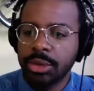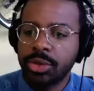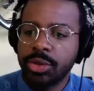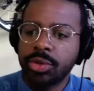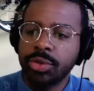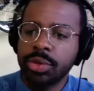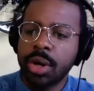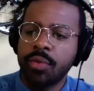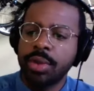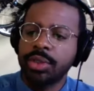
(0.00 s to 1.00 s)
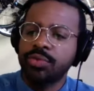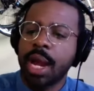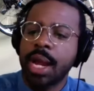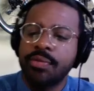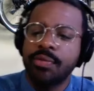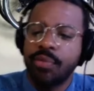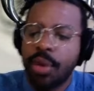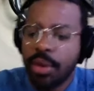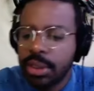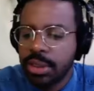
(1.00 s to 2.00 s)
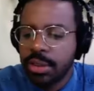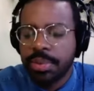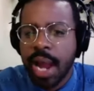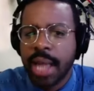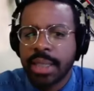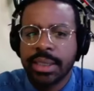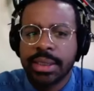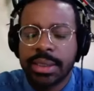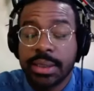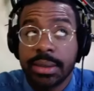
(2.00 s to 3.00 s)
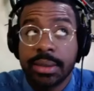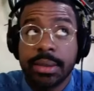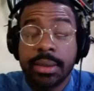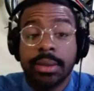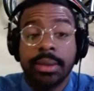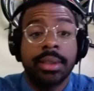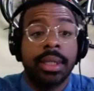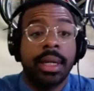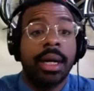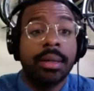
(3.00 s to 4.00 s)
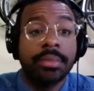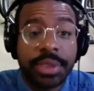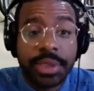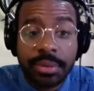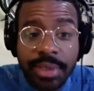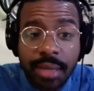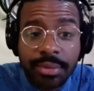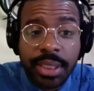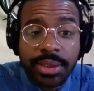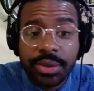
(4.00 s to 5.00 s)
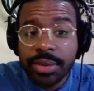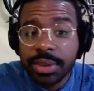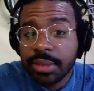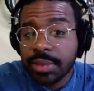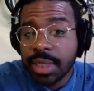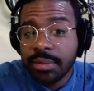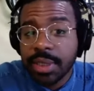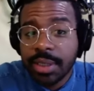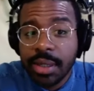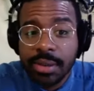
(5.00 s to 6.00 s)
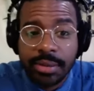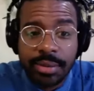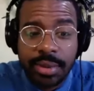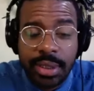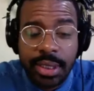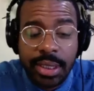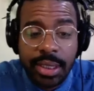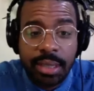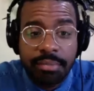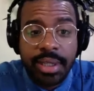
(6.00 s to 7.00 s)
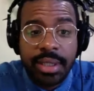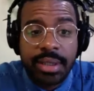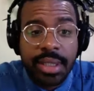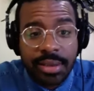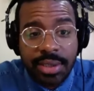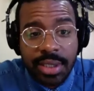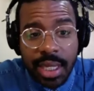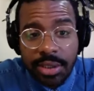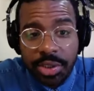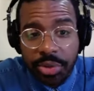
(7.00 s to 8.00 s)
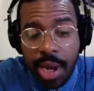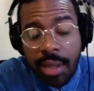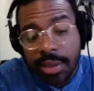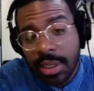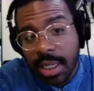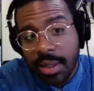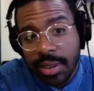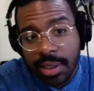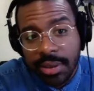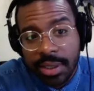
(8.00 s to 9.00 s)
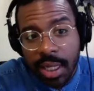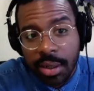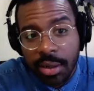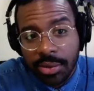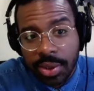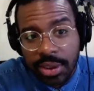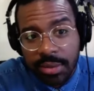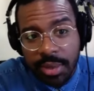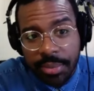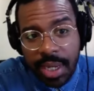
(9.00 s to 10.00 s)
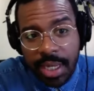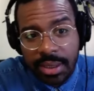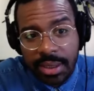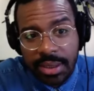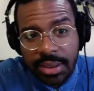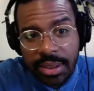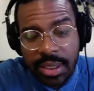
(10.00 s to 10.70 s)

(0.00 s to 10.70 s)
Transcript: Do you know what's right and wrong in your practice? Um, sometimes I do and sometimes I don't. I mean, there's a lot of trial and error that goes into my practice.